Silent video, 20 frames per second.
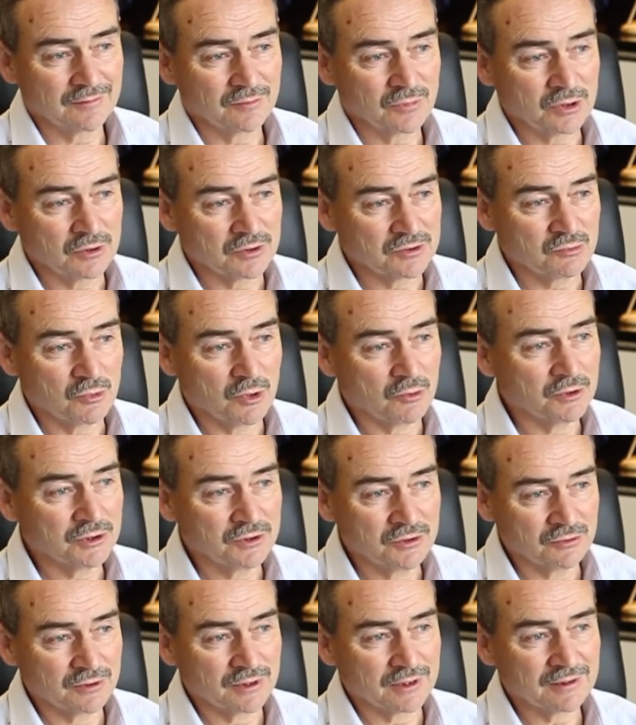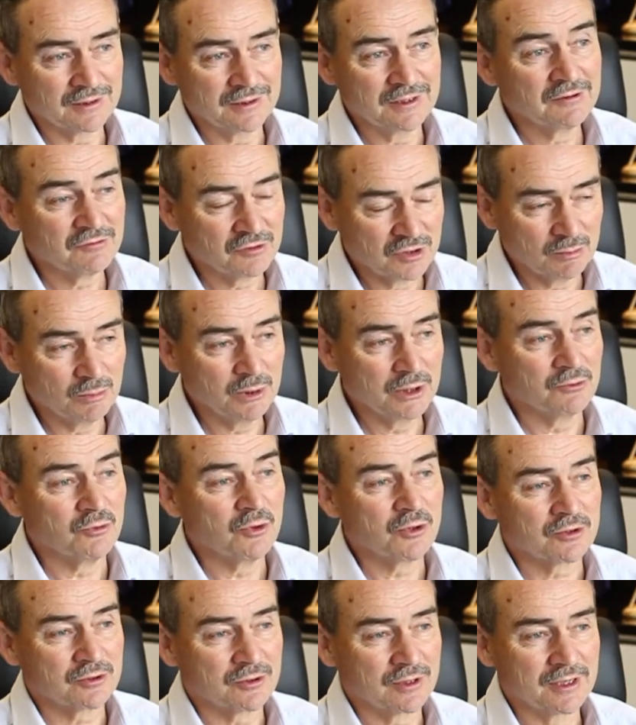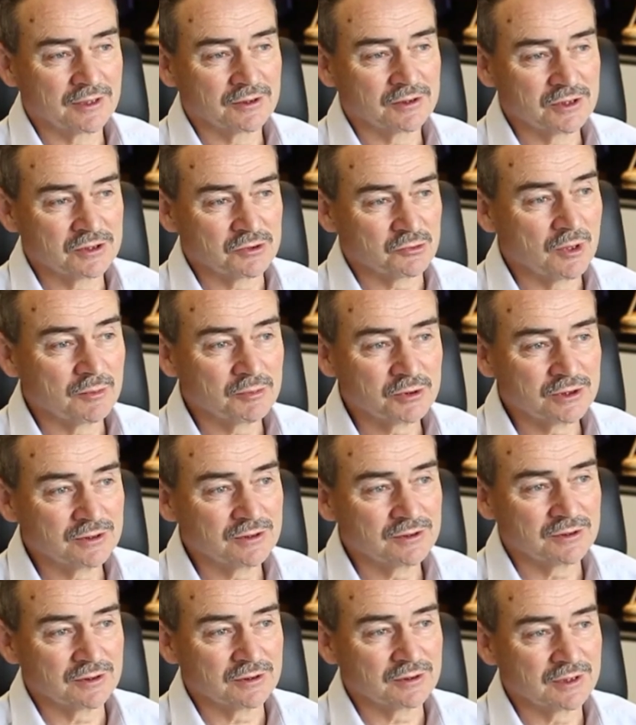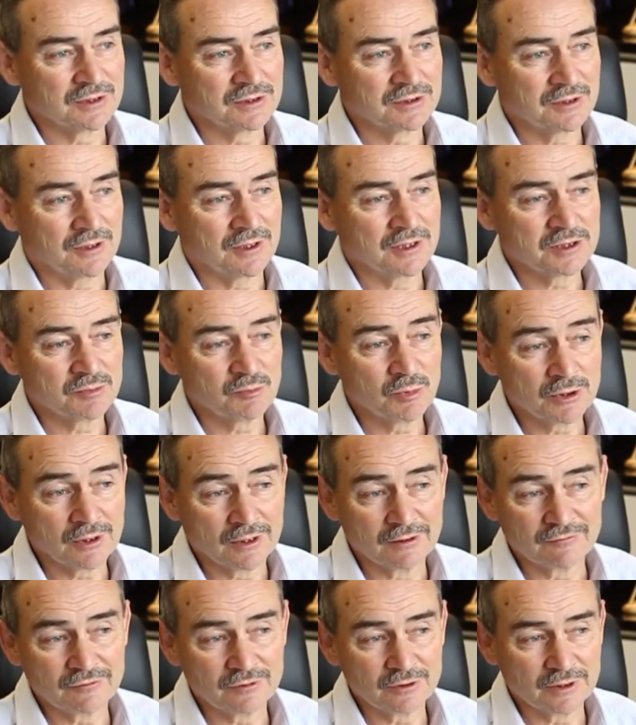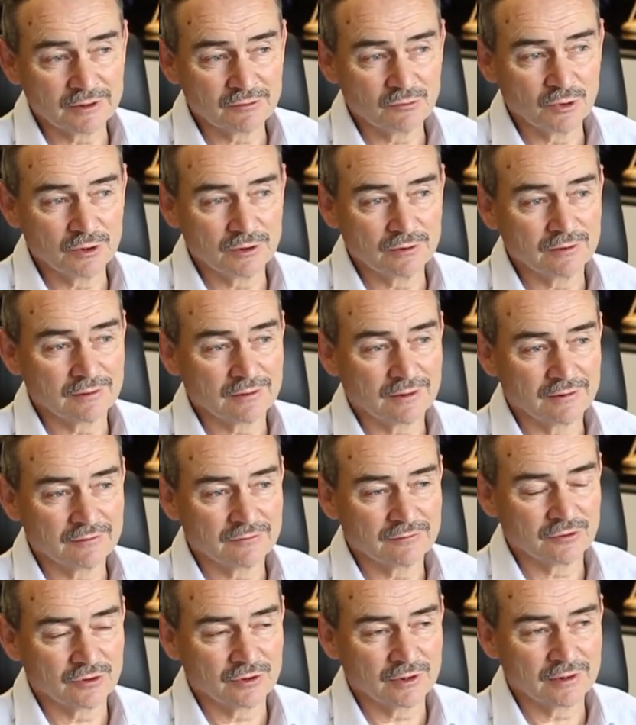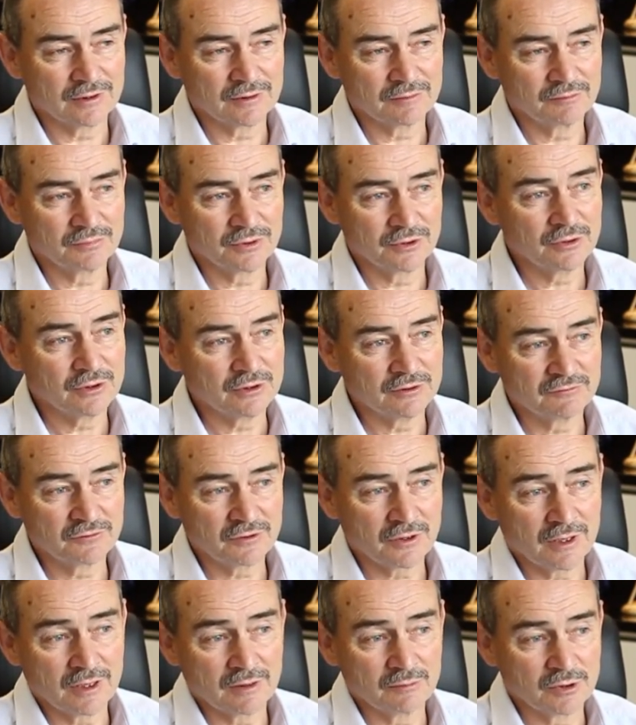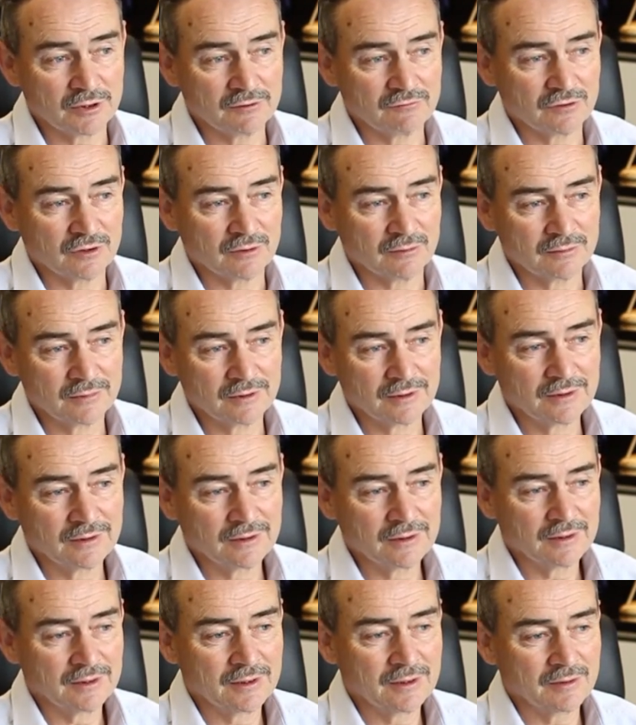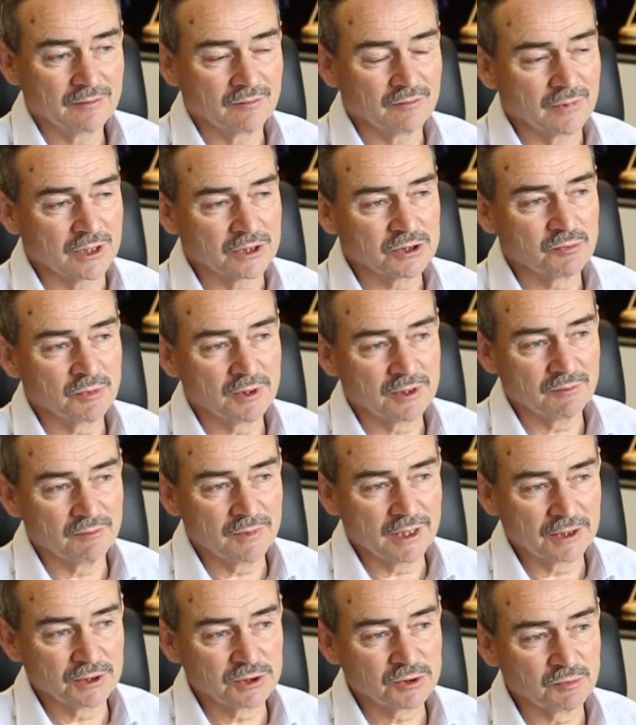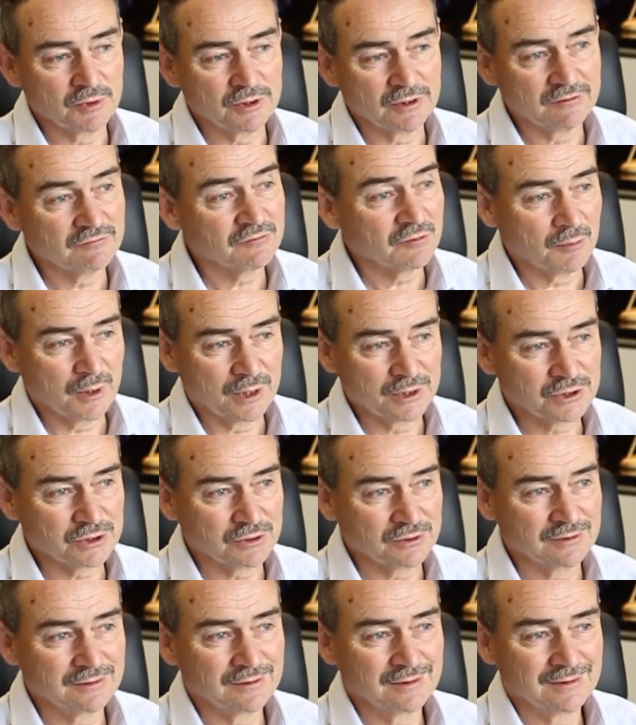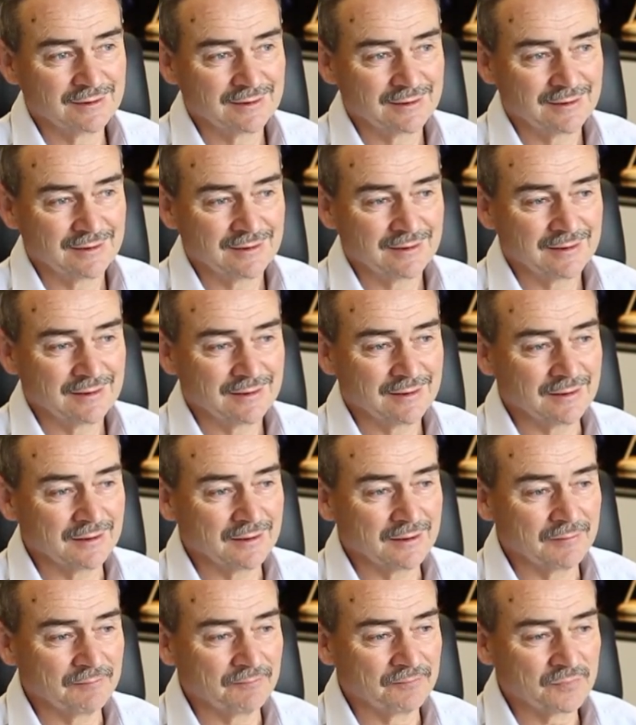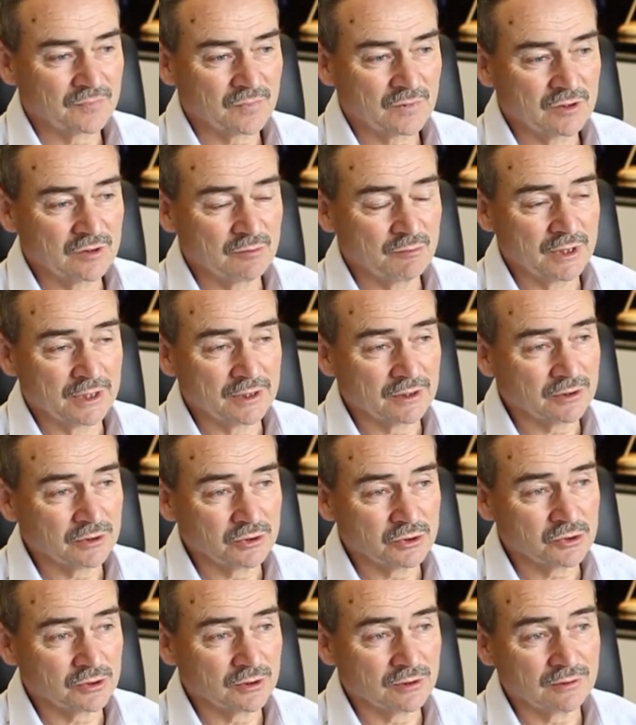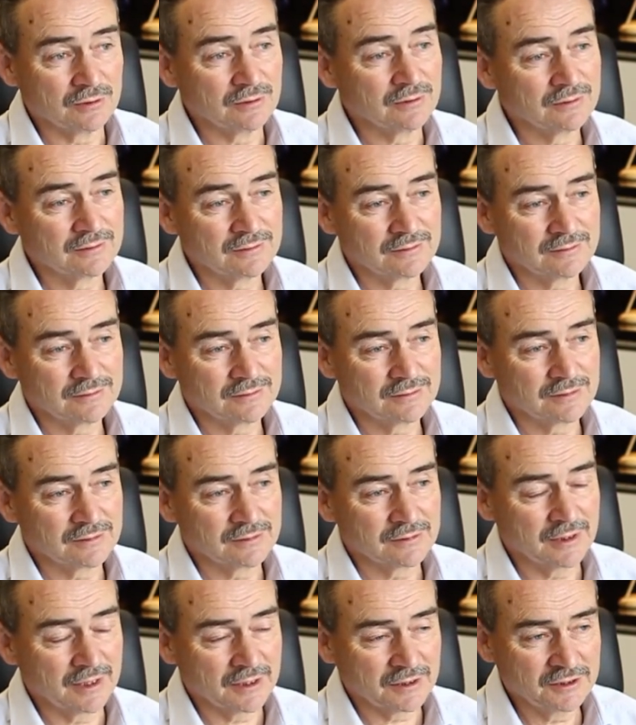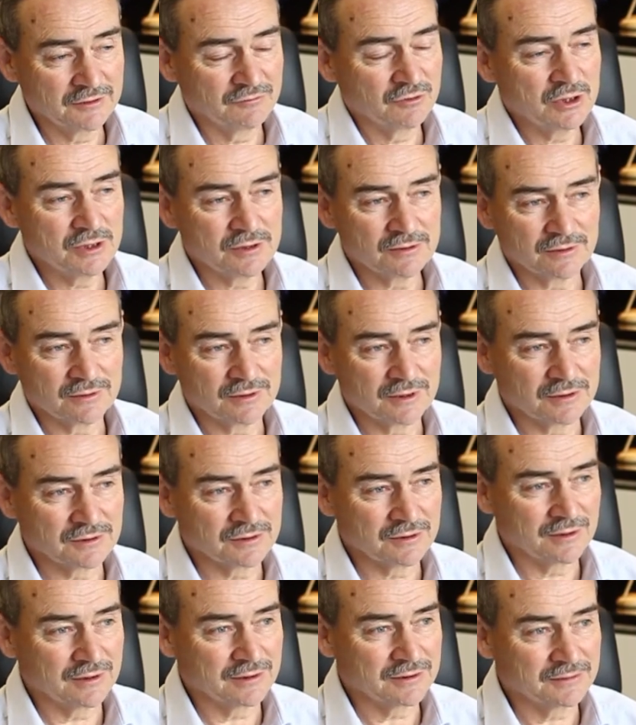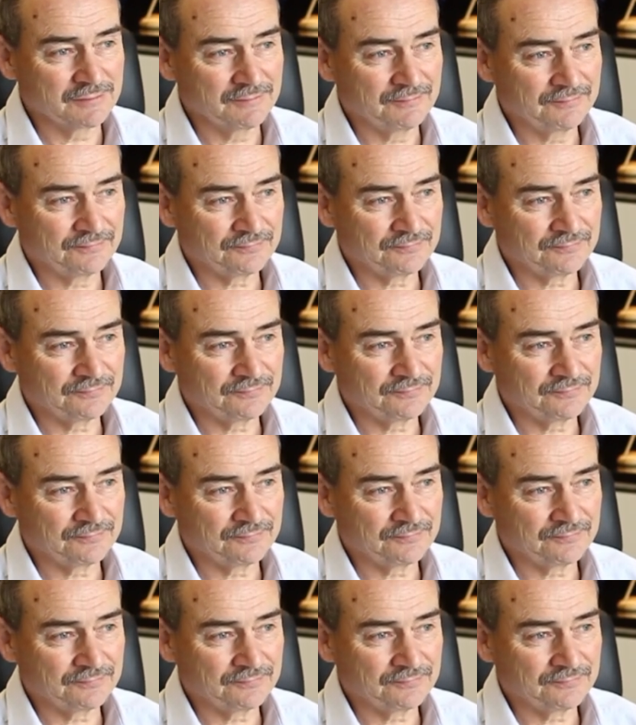because what we're doing inevitably will create disruptions at their sites, but hopefully will, over a period of time, give them much better management information to better control the activities at their sites.